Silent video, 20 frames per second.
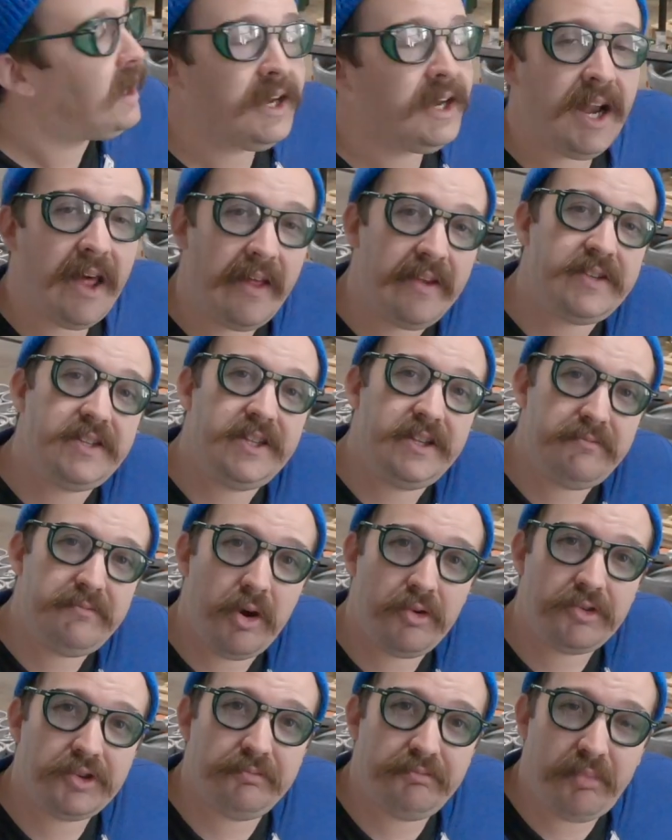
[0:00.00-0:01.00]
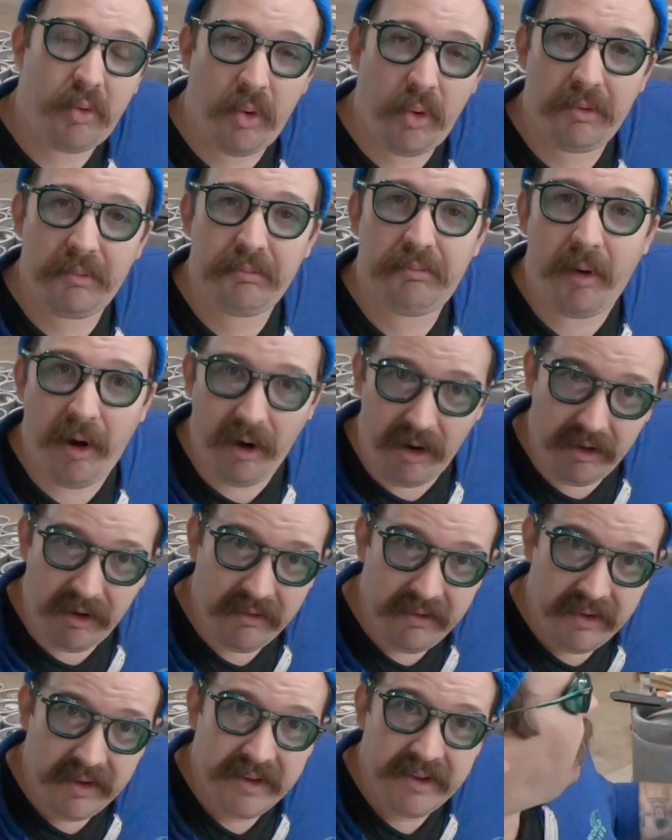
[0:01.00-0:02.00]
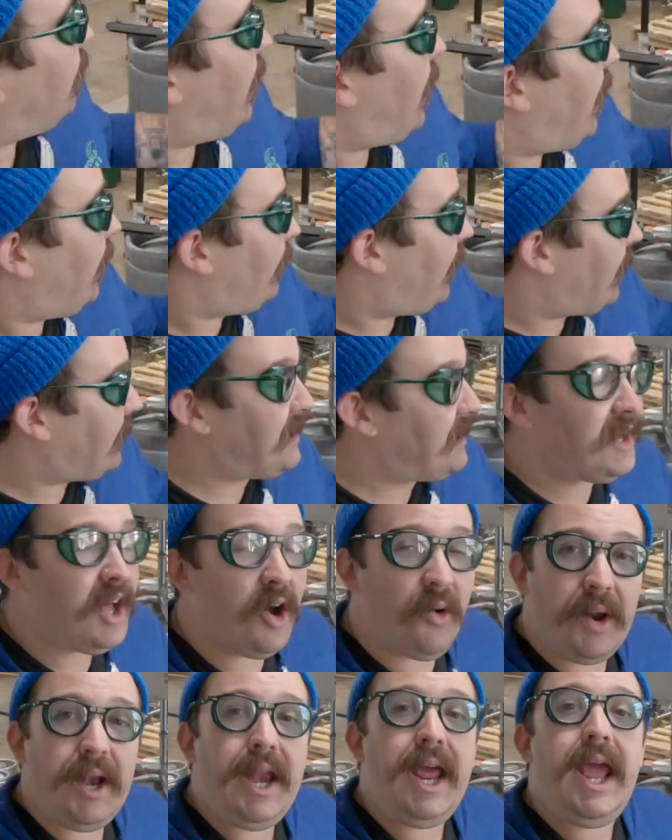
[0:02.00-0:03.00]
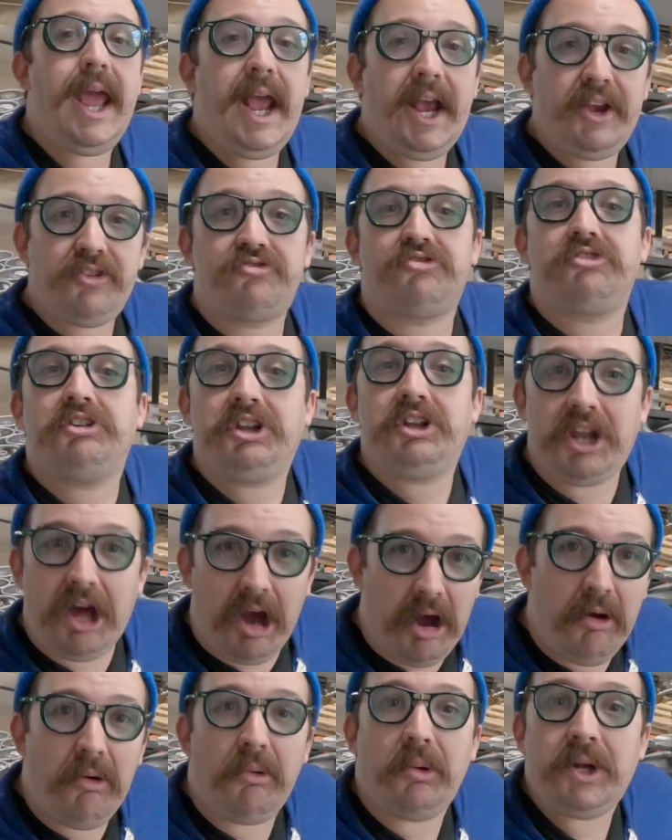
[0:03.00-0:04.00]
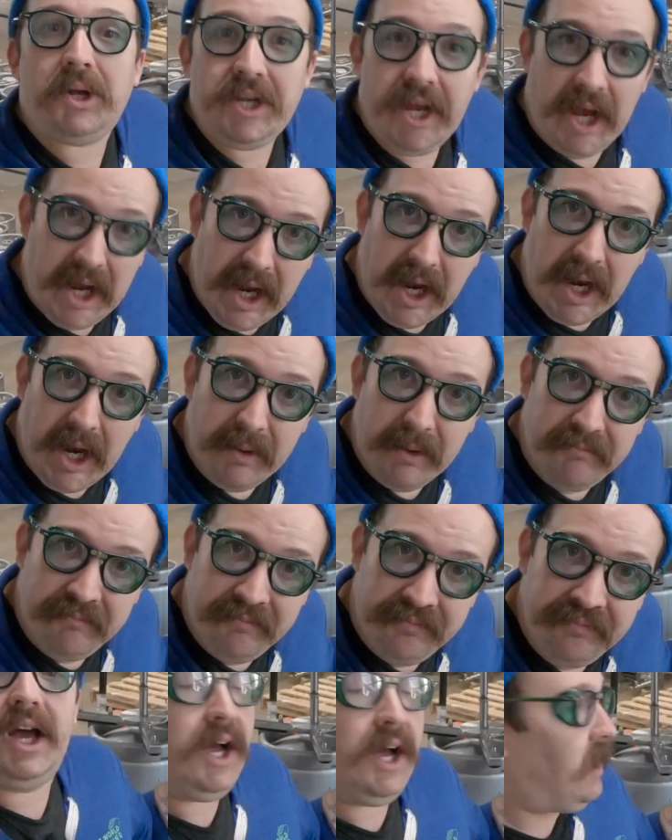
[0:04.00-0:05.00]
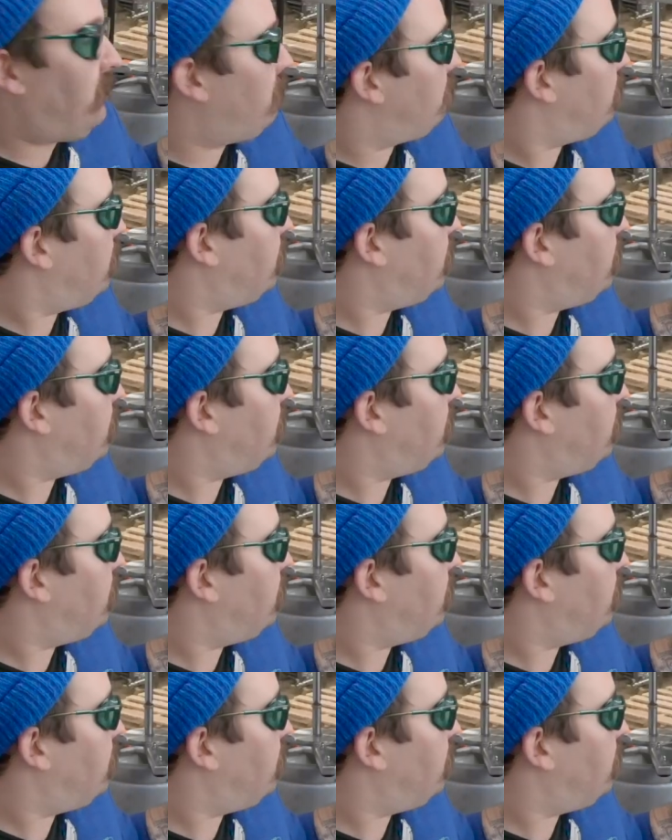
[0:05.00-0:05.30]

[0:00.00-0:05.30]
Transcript: Now, this is the most important part. I like to go an extra long time on